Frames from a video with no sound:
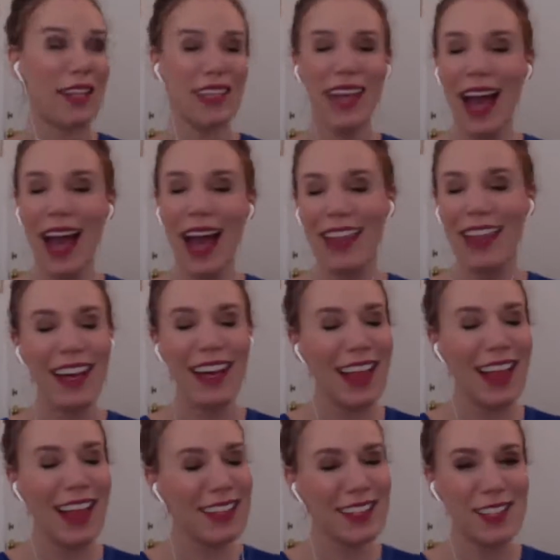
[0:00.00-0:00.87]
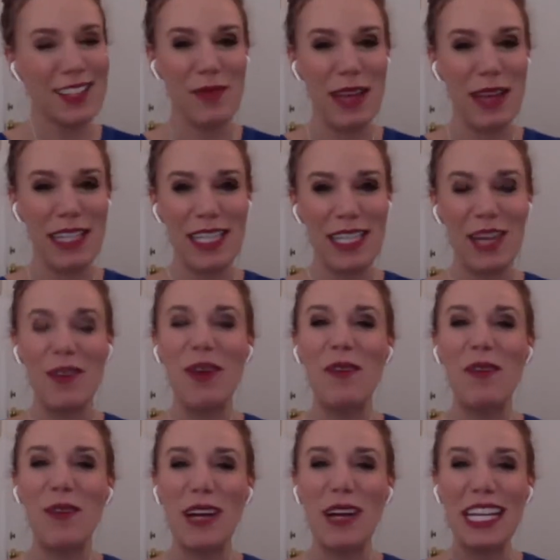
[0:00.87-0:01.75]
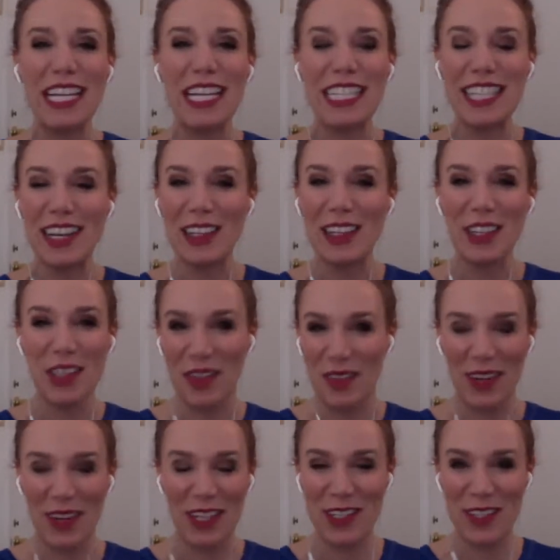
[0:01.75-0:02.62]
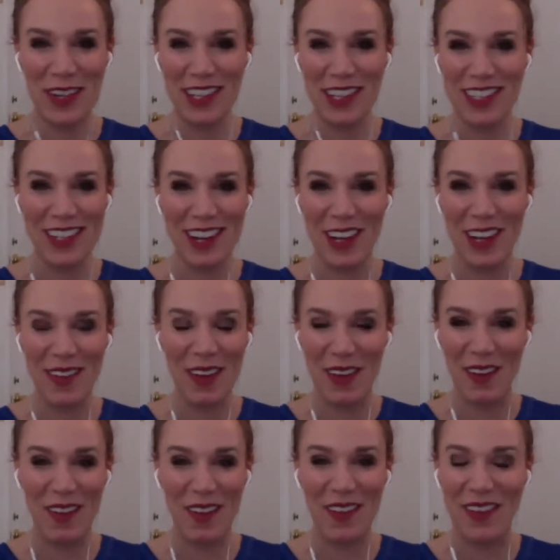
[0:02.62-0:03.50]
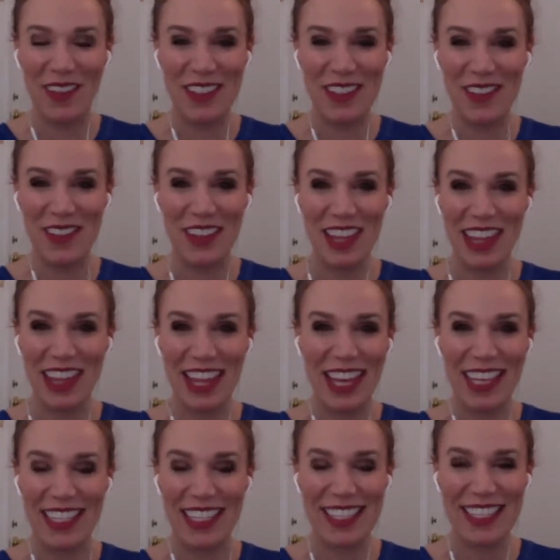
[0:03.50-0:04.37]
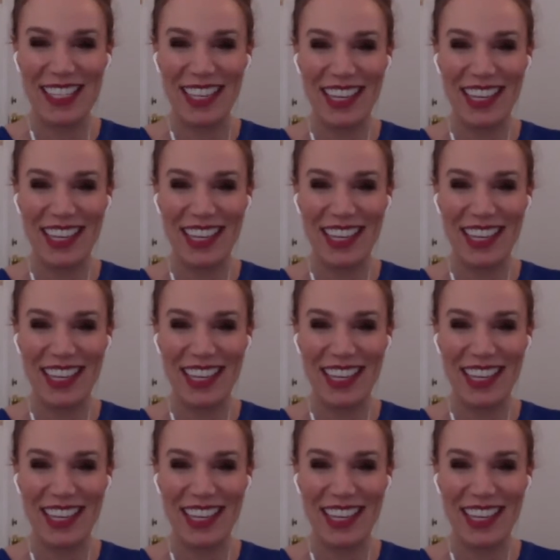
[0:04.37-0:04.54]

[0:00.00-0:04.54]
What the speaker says: Yeah, that class is amazing. Wait, what did he tell you? What did you guys talk about? What were some of the things?